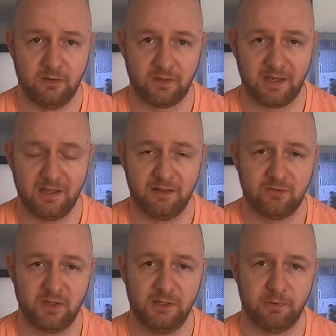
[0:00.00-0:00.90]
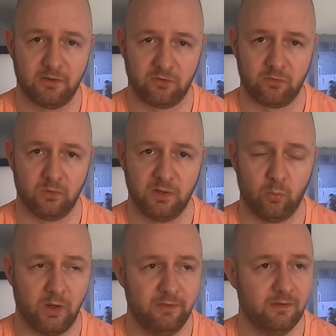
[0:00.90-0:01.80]
on the right-hand side because there's only
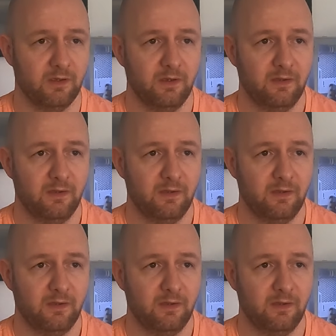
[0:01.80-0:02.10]
one